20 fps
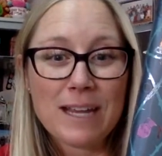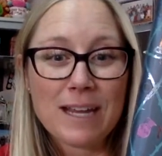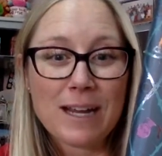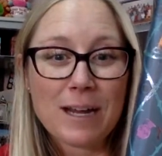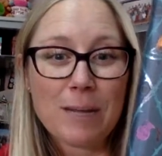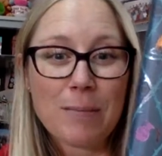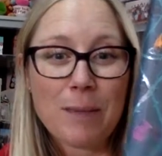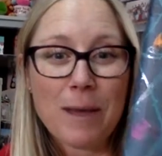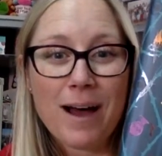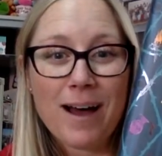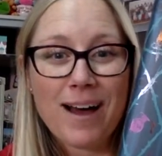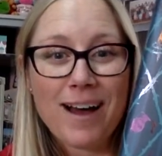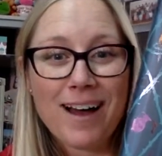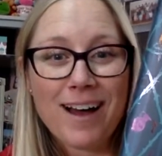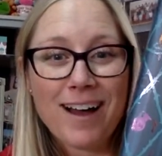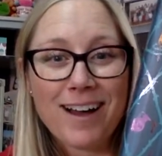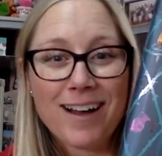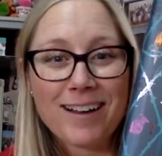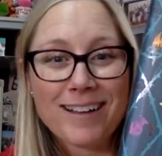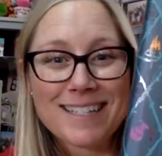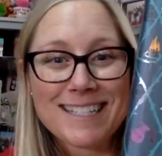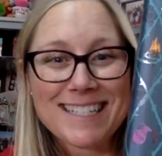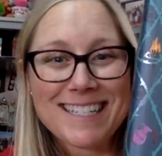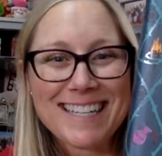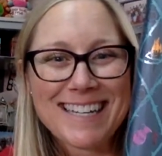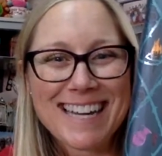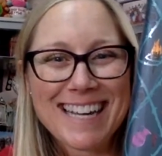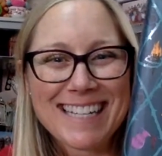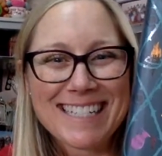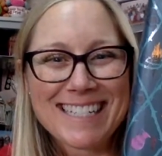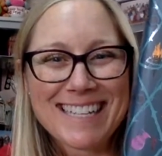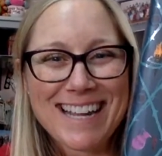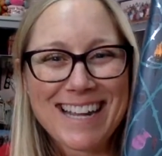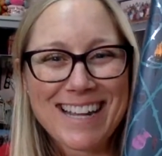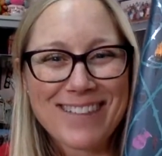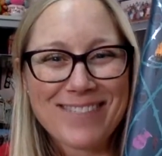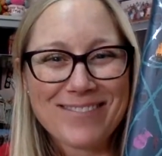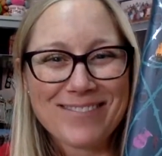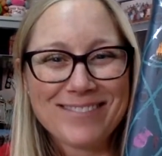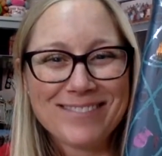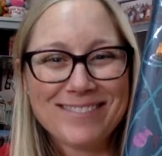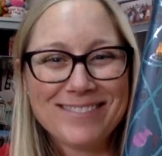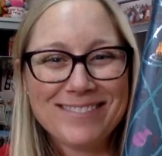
Ickabog. See you next time.